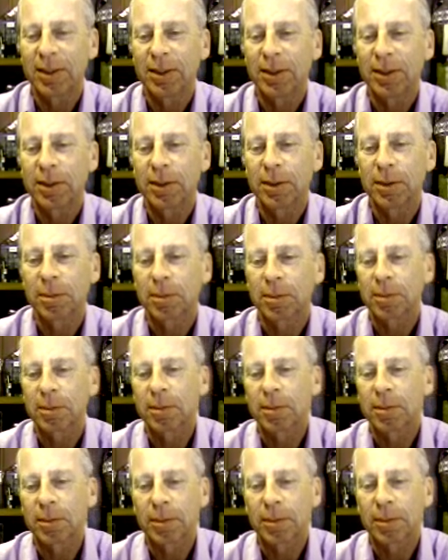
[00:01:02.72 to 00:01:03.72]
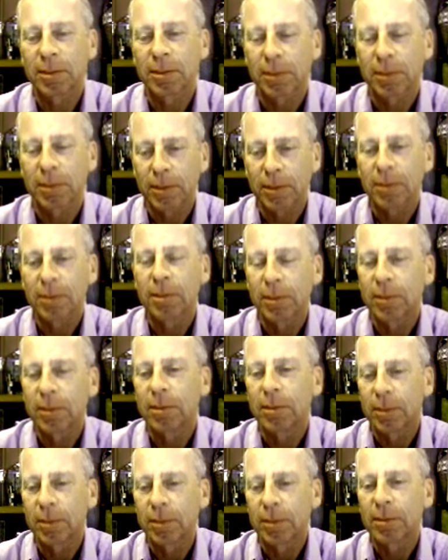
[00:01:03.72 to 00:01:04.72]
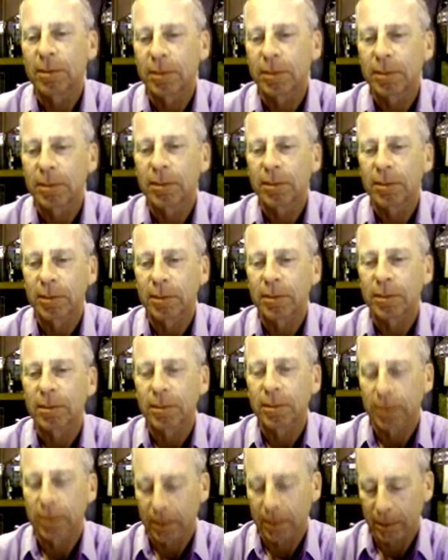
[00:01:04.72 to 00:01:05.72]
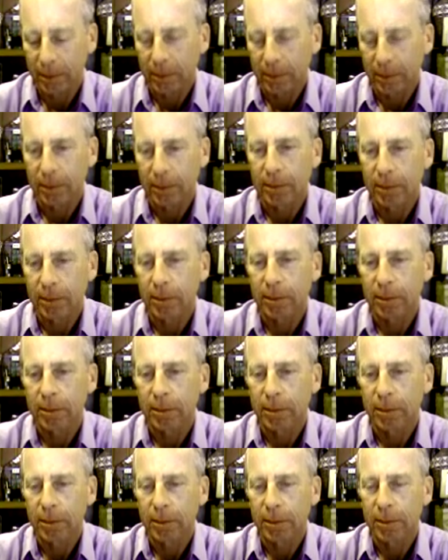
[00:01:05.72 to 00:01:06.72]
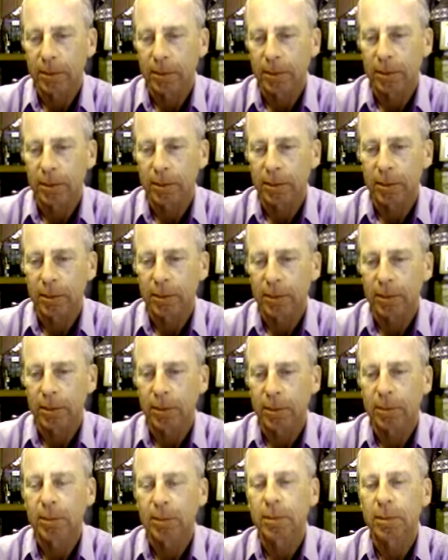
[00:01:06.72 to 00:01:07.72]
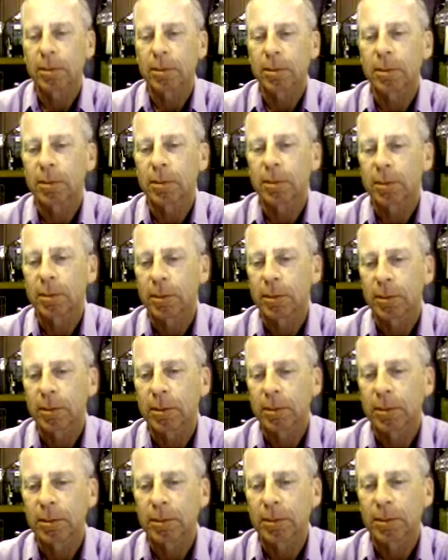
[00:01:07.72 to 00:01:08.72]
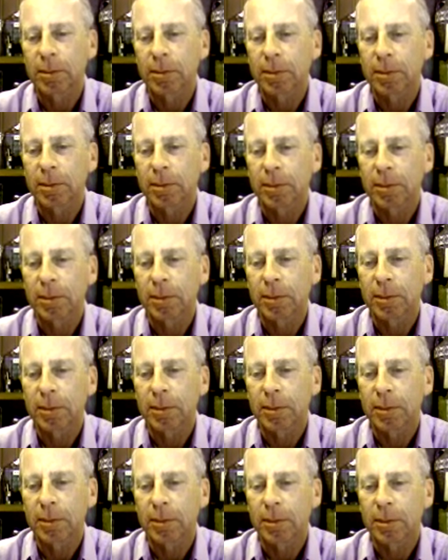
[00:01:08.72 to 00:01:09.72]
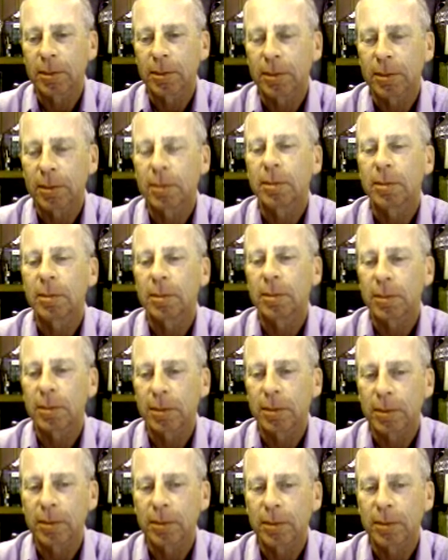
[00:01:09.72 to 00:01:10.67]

[no speech]